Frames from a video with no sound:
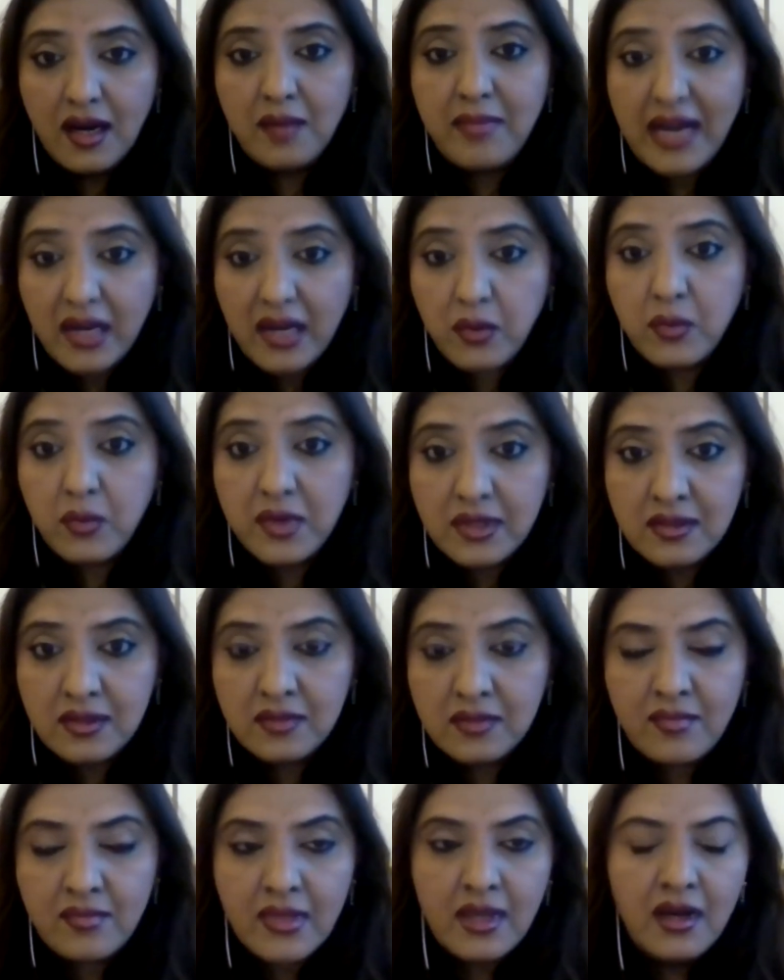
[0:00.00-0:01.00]
back with.
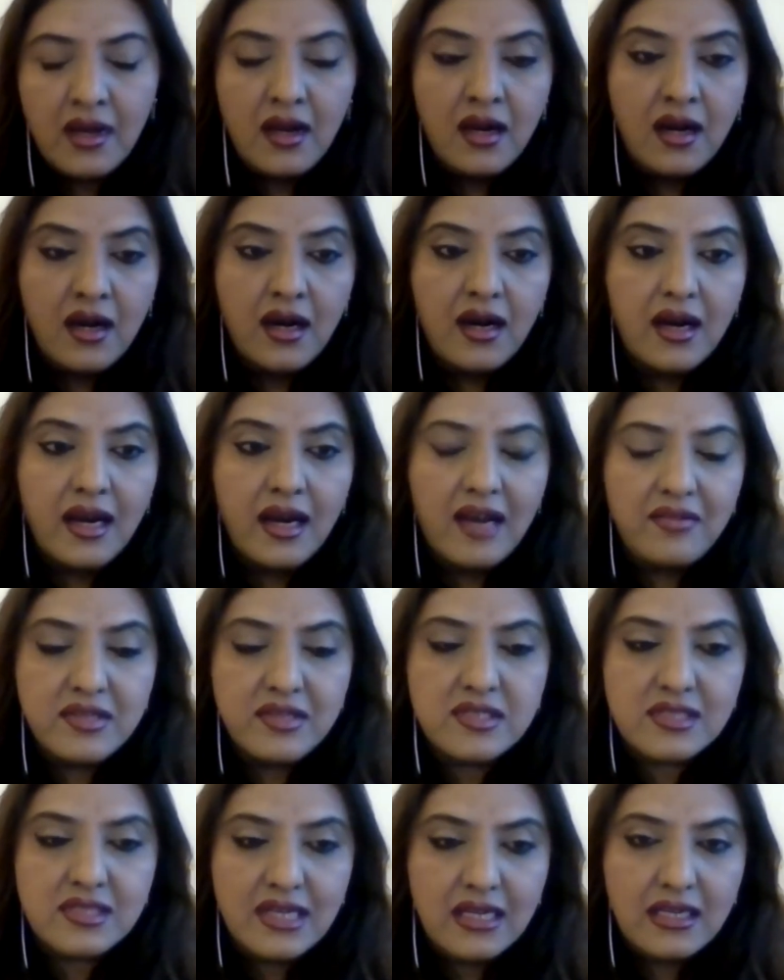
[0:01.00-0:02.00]

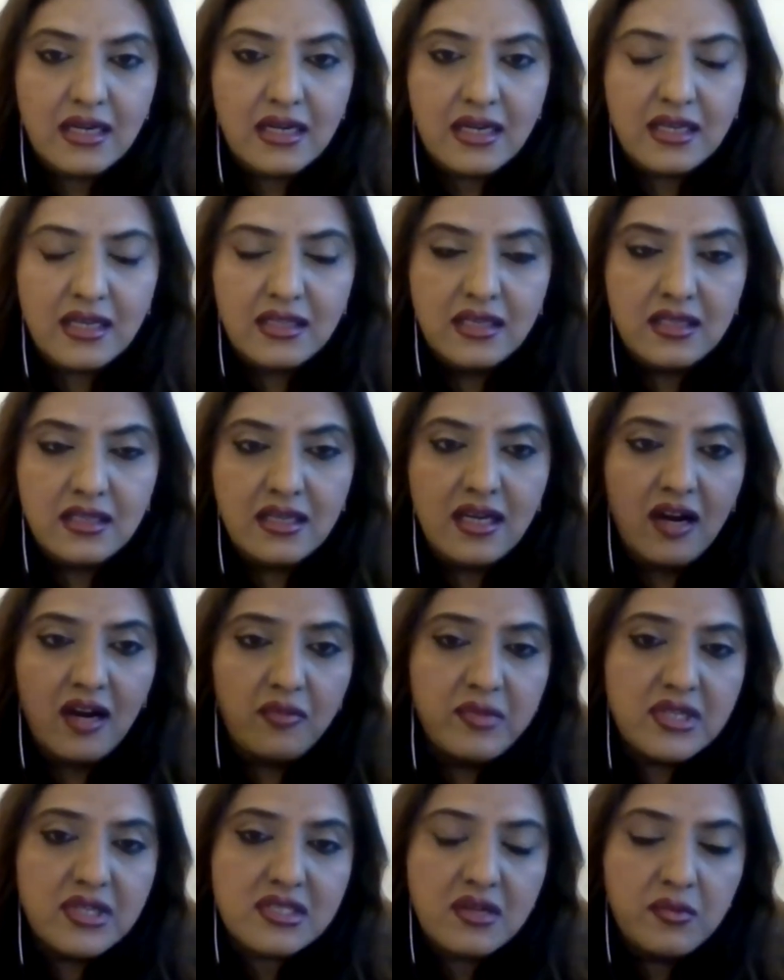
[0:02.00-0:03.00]
Having said that, I think the
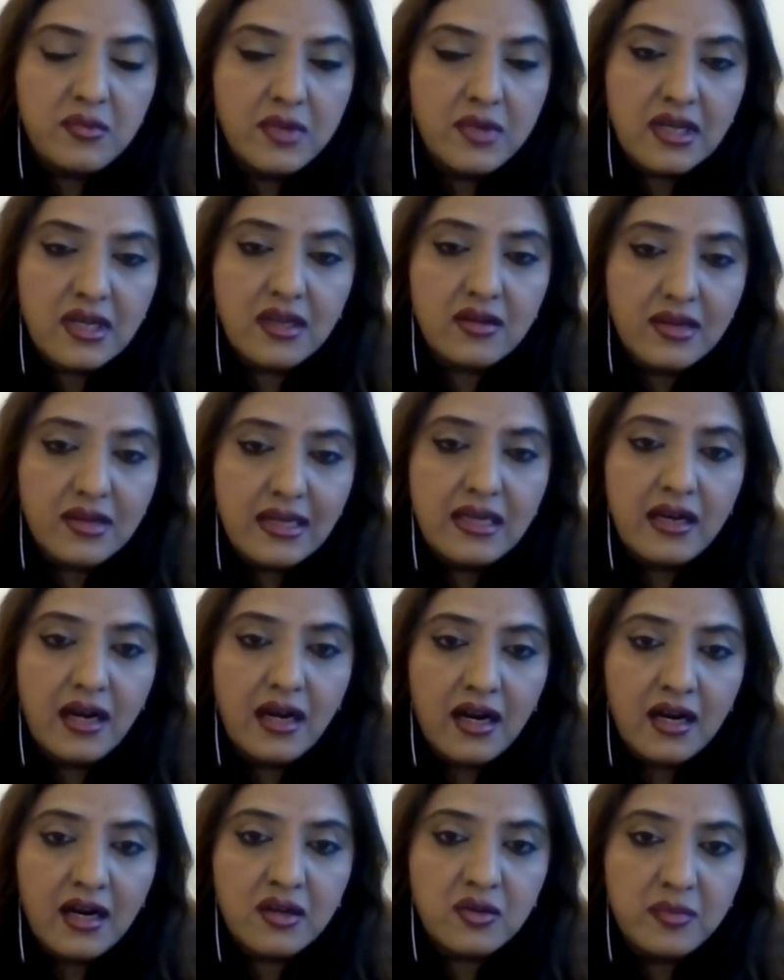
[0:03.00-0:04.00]
governments are working really
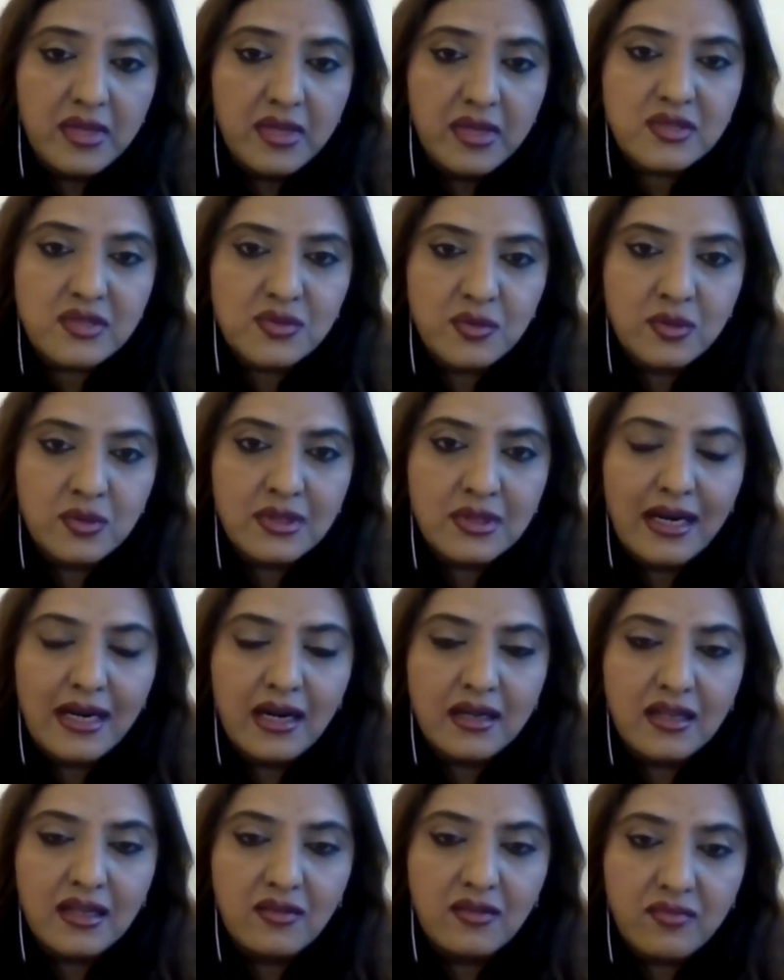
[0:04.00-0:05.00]
hard to make sure
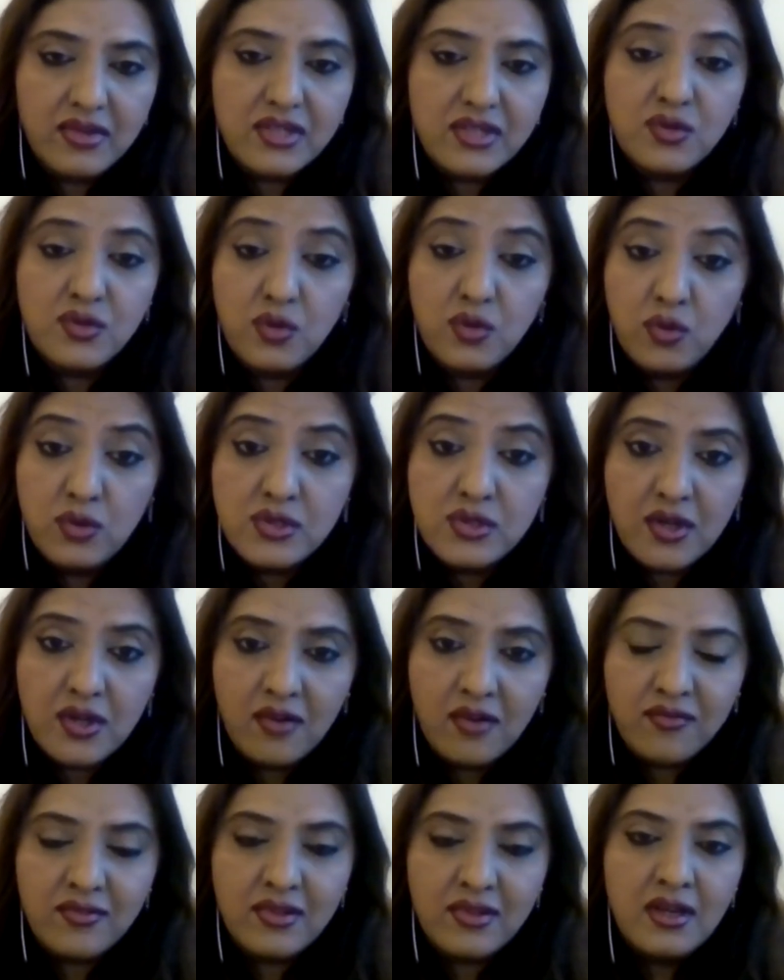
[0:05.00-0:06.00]
that inflation cools
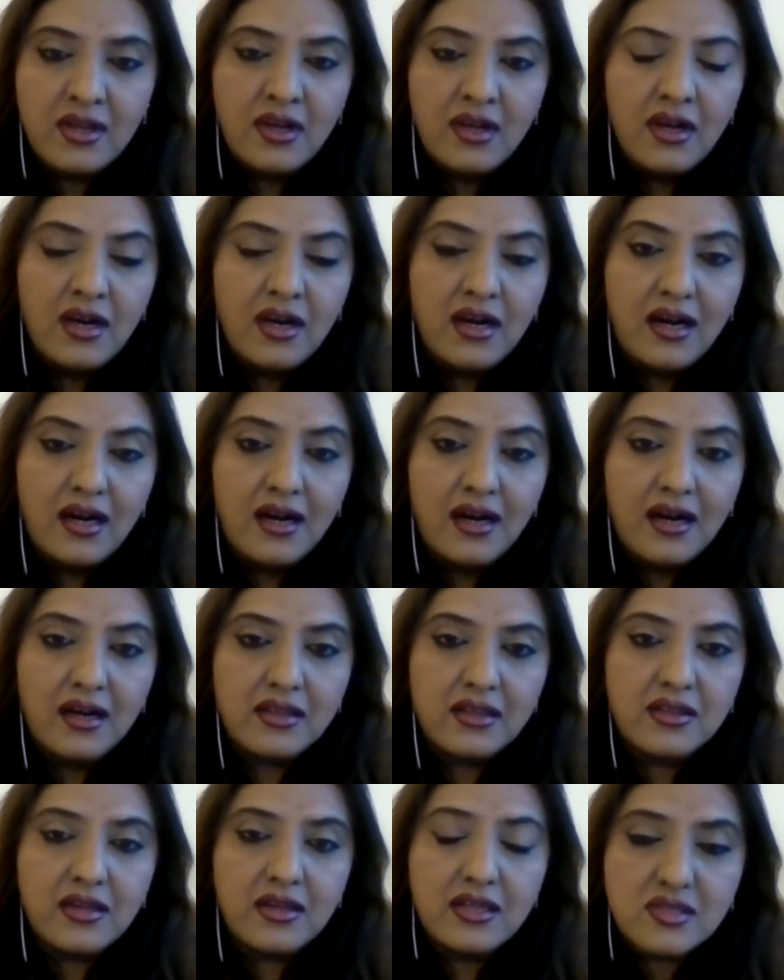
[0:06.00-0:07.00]
off,
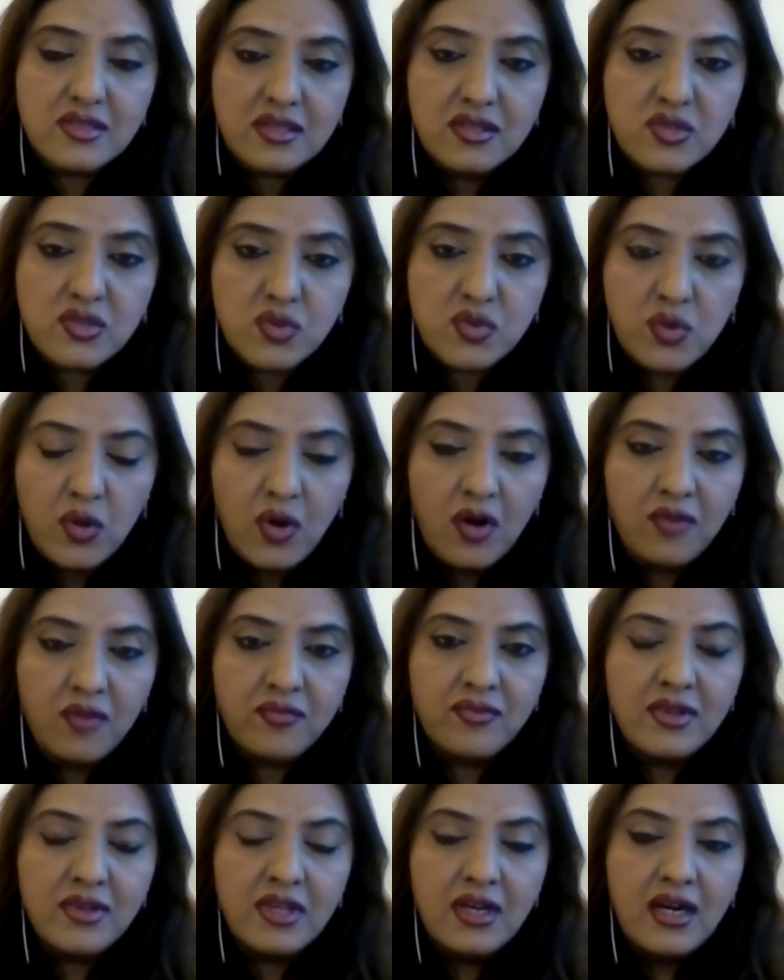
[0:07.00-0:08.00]
the concerns go
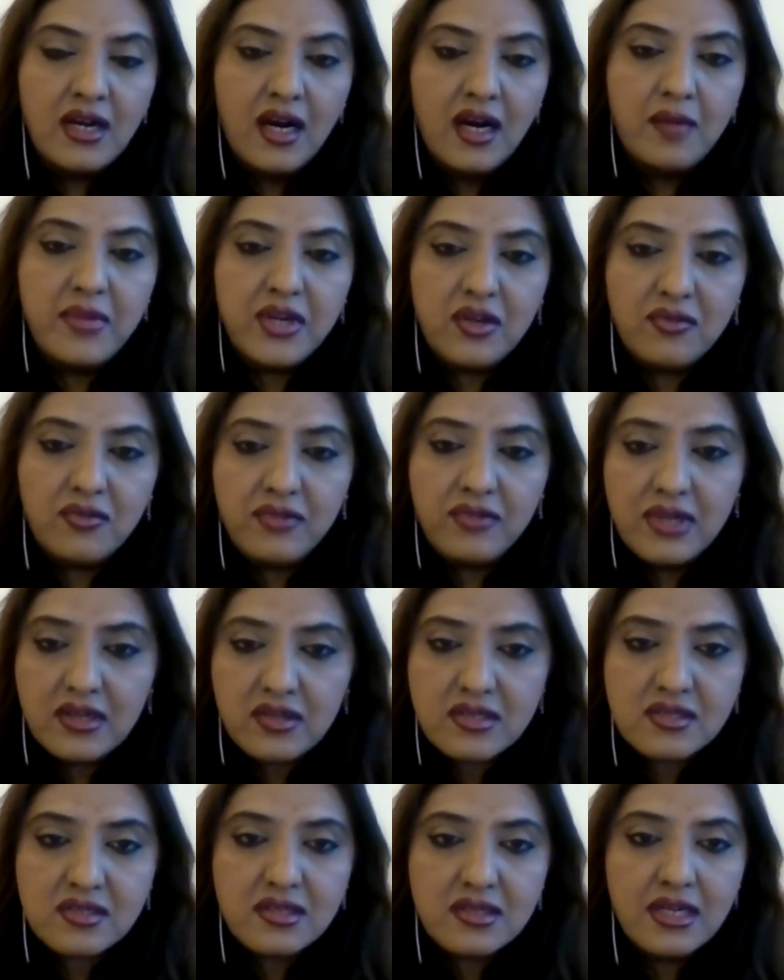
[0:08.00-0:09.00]
off. A bit of
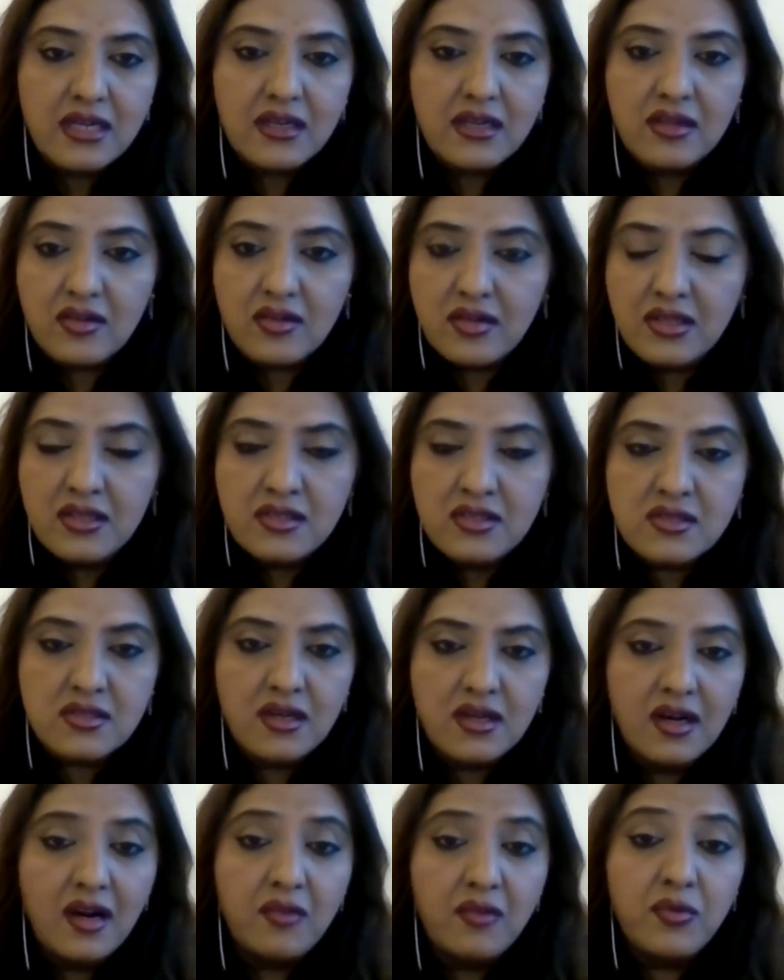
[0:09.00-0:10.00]
interest rate increase
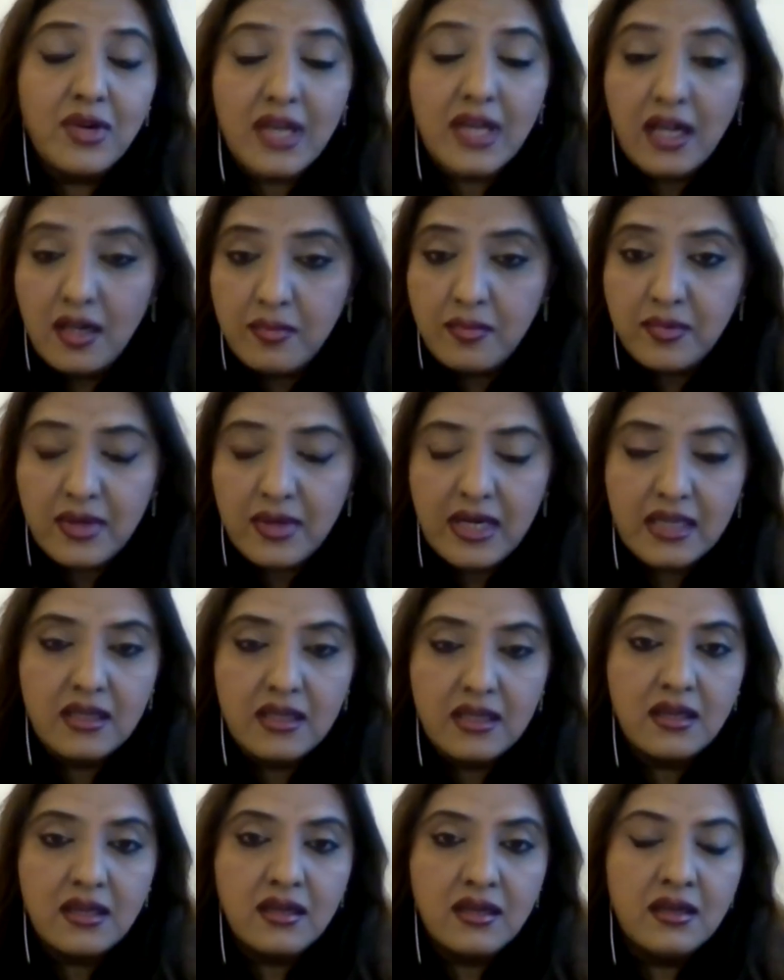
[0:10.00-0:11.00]
would help, I
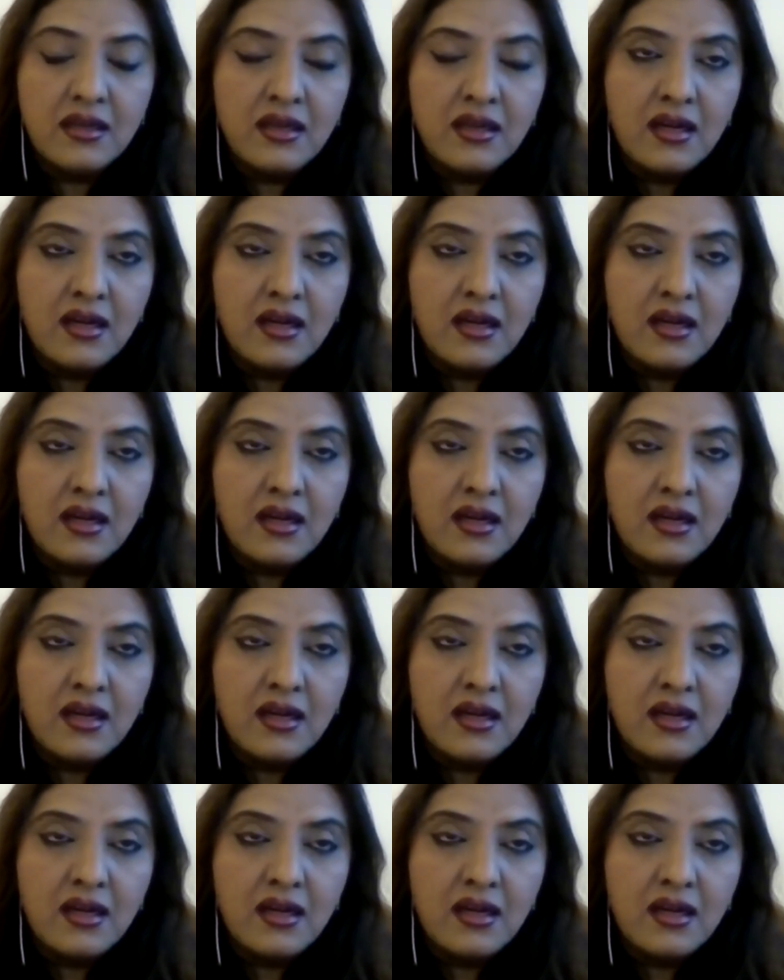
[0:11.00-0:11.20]
think.